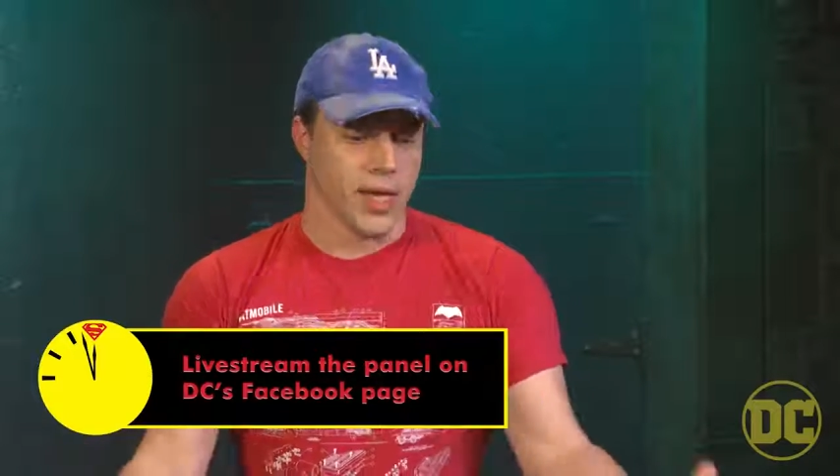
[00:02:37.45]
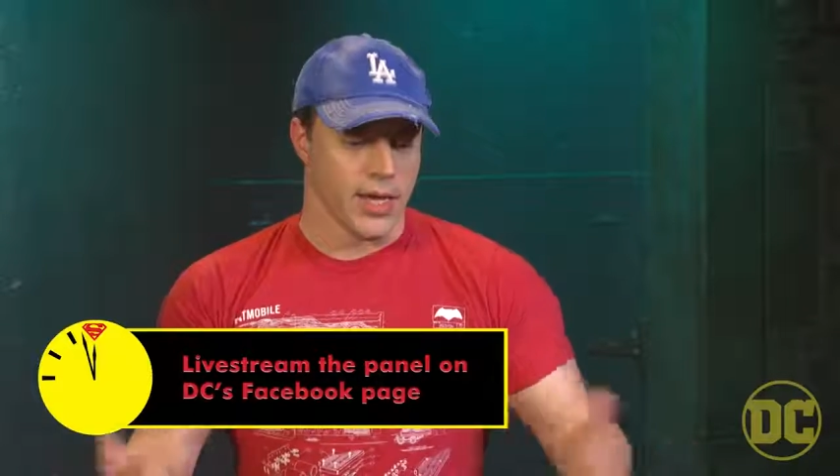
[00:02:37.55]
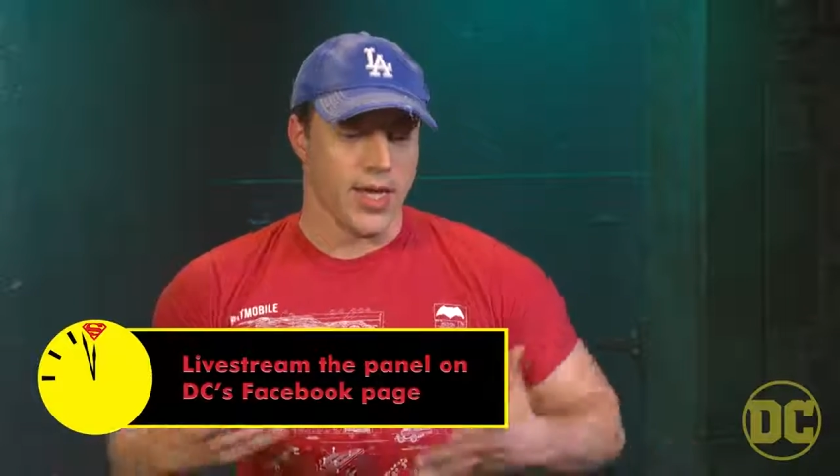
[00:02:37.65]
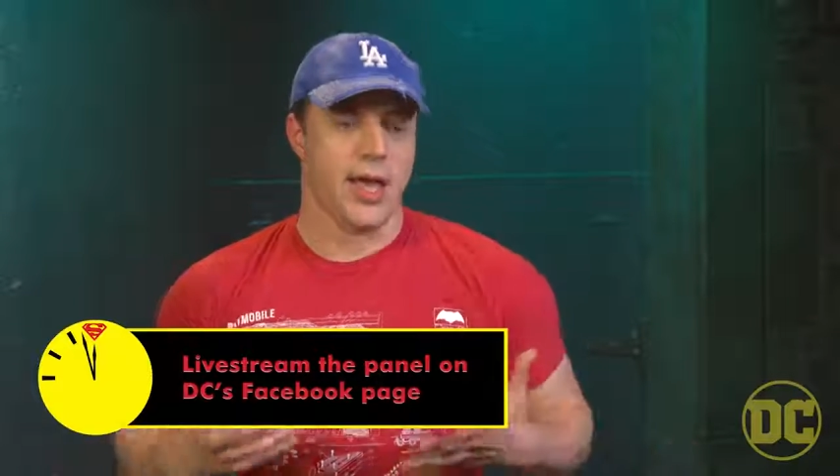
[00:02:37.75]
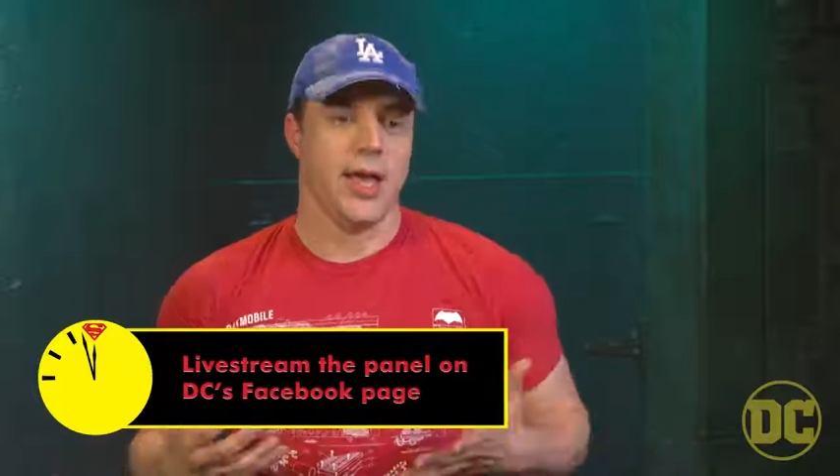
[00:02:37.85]

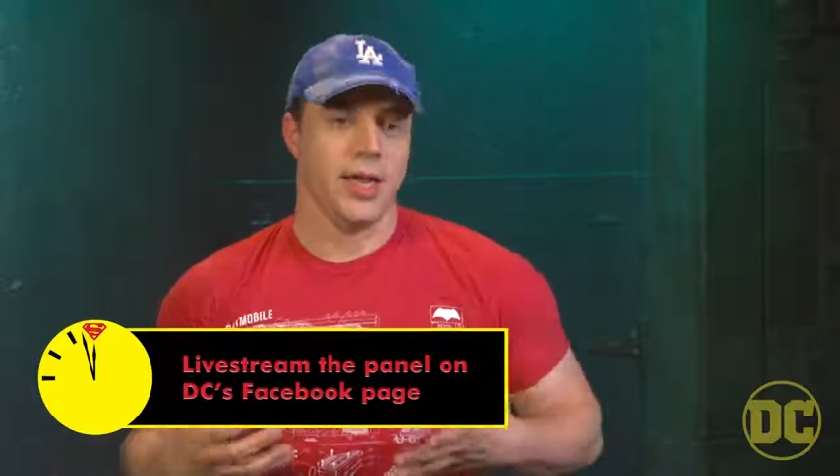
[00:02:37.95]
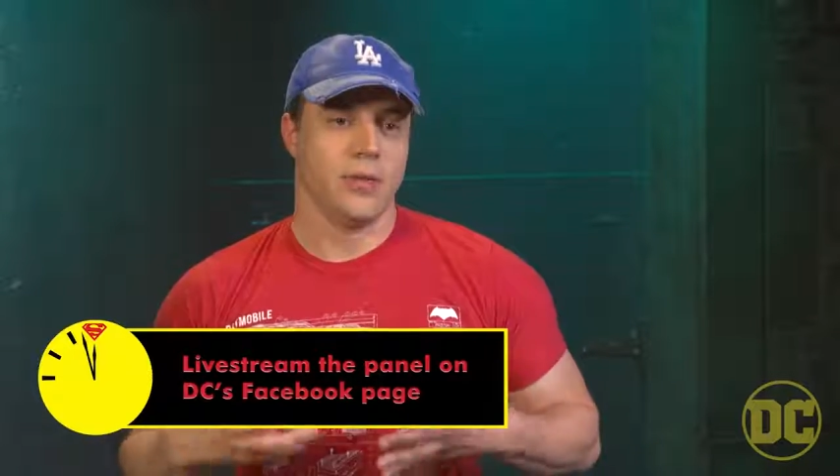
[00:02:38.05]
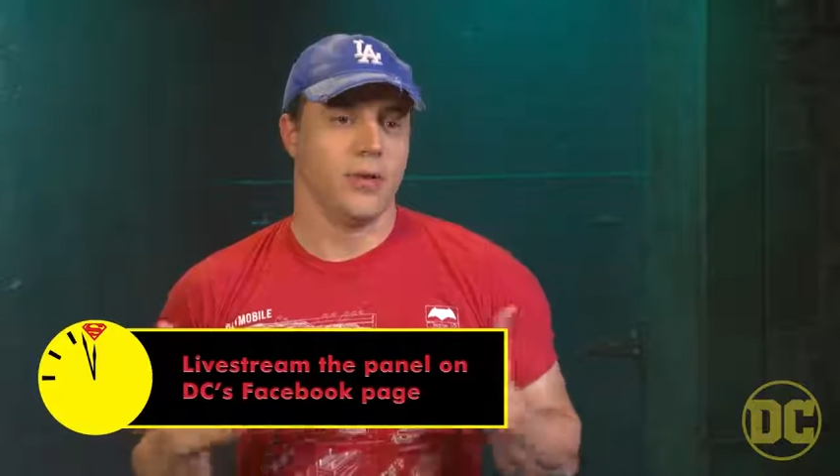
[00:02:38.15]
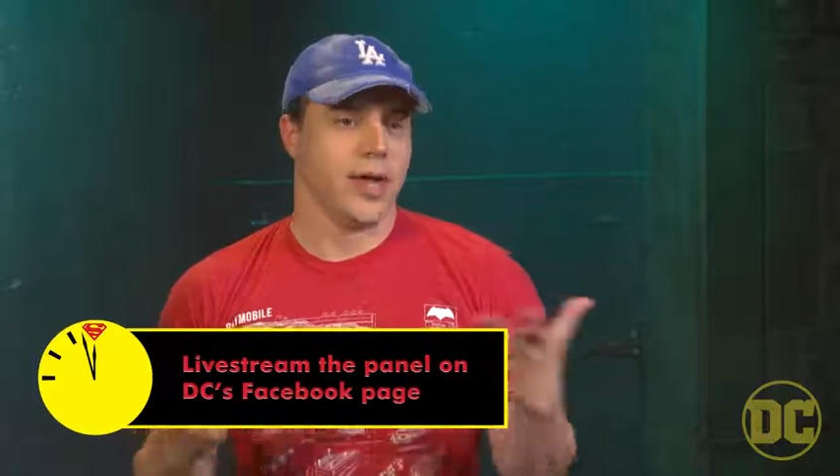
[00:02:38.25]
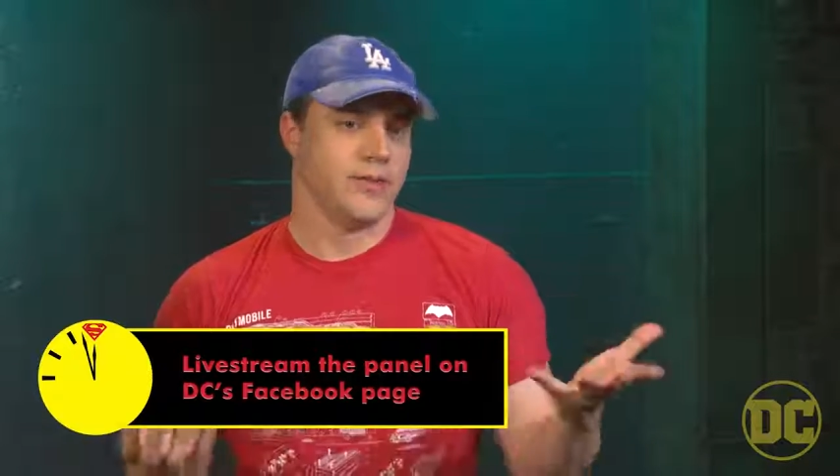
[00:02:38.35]
that
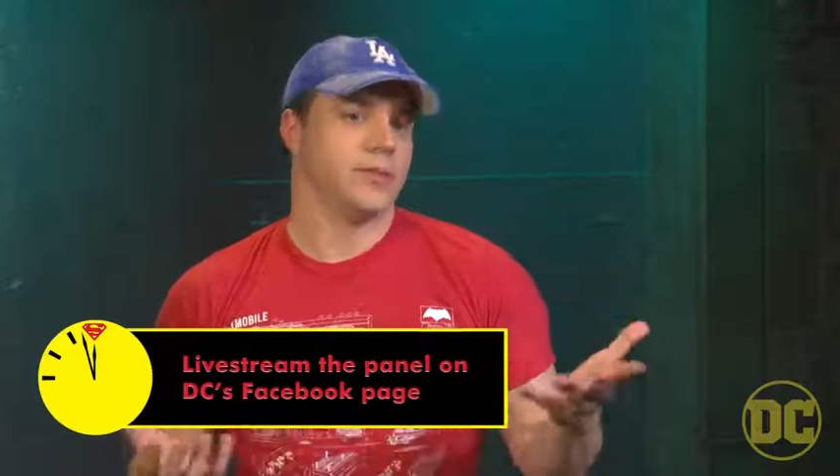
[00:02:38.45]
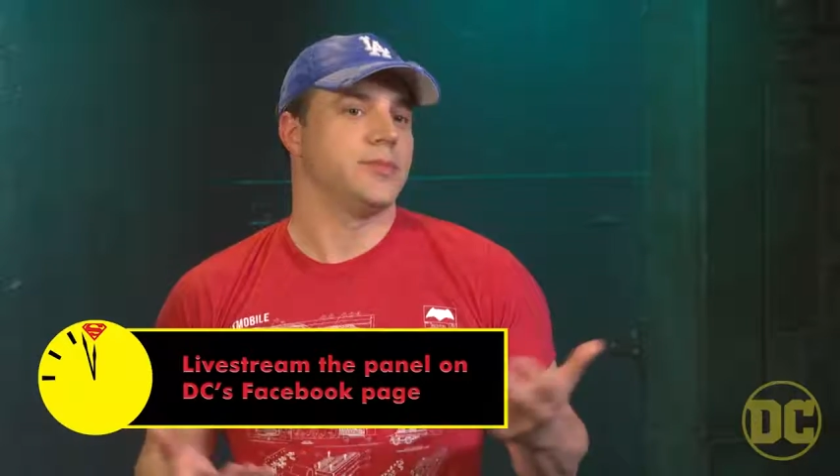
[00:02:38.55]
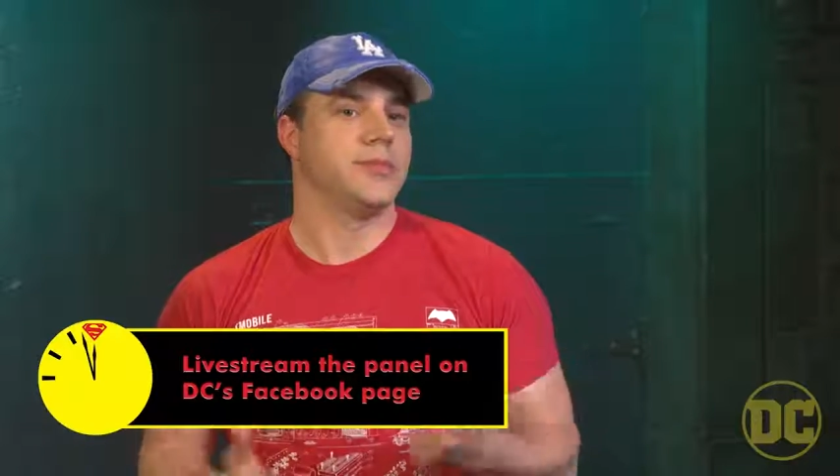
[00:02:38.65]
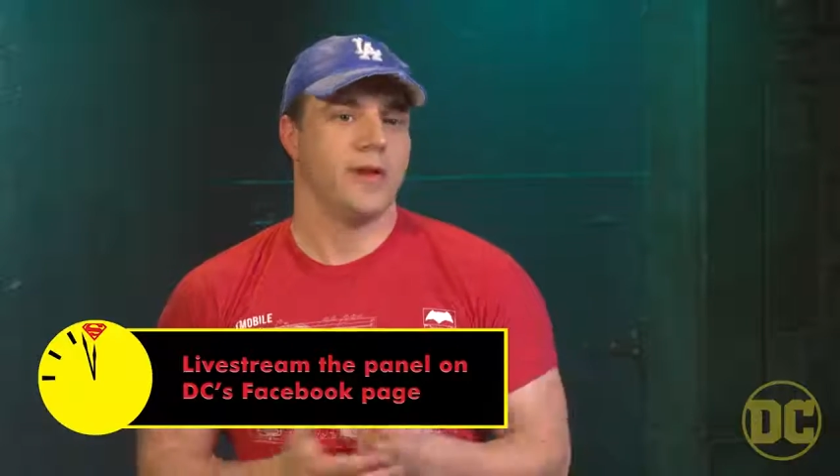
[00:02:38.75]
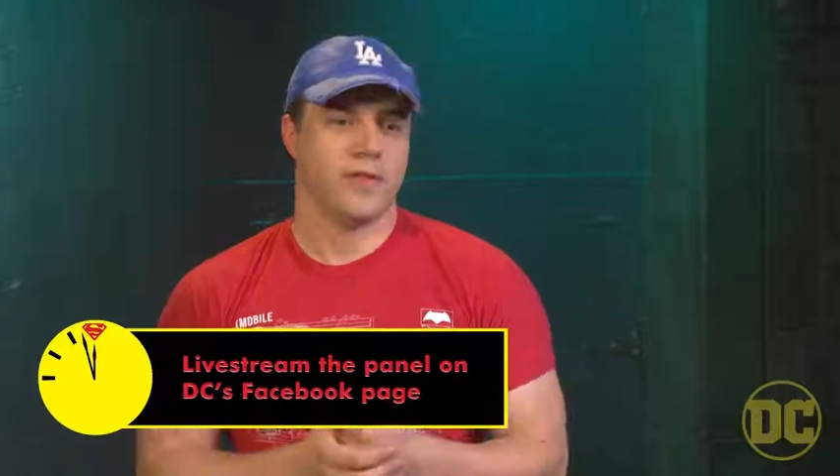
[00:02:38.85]
can will have
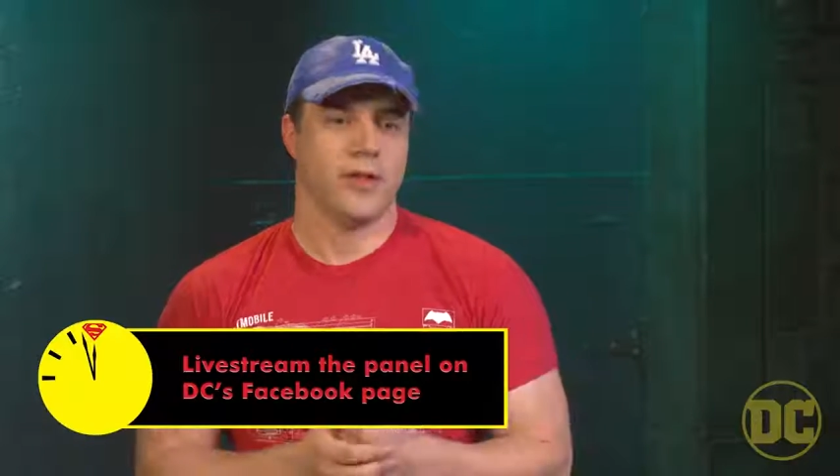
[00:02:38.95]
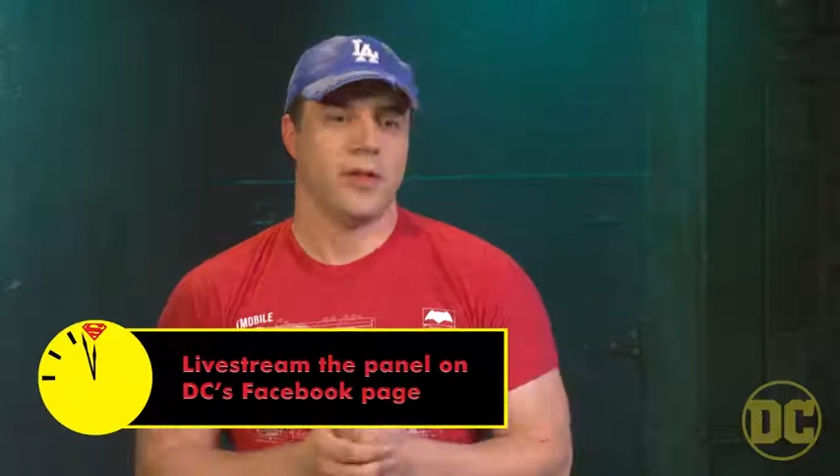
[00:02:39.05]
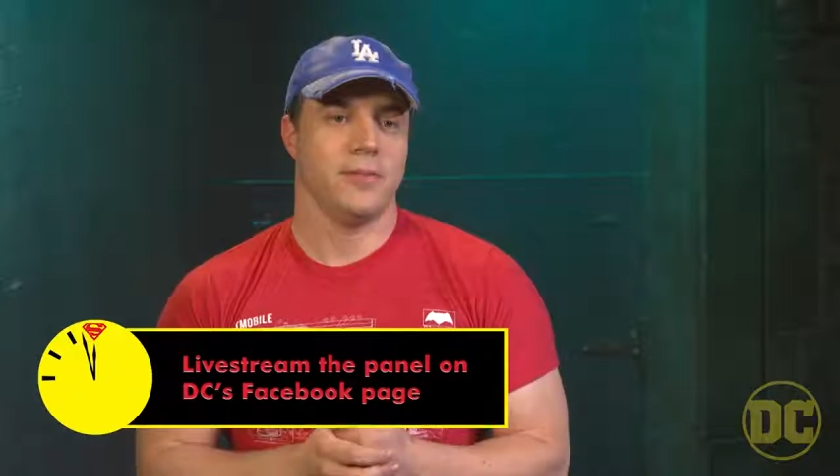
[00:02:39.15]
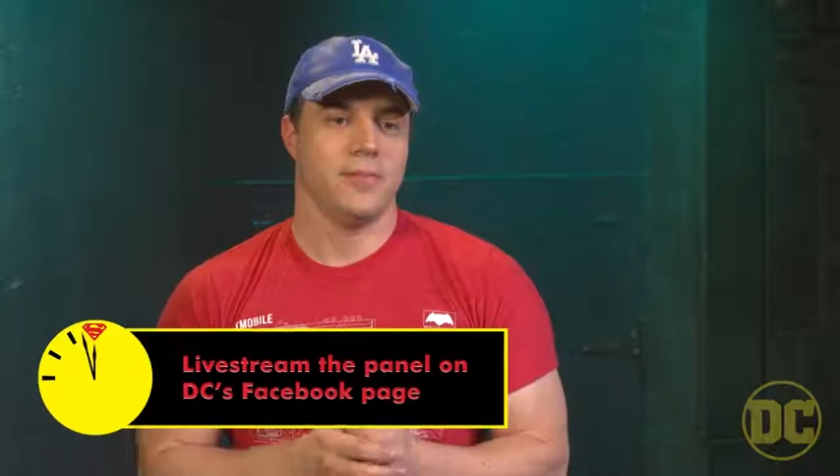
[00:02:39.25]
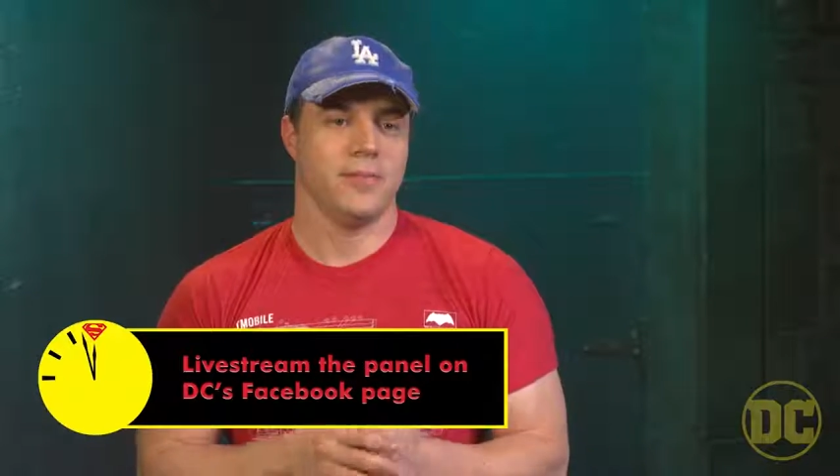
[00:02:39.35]
some stuff that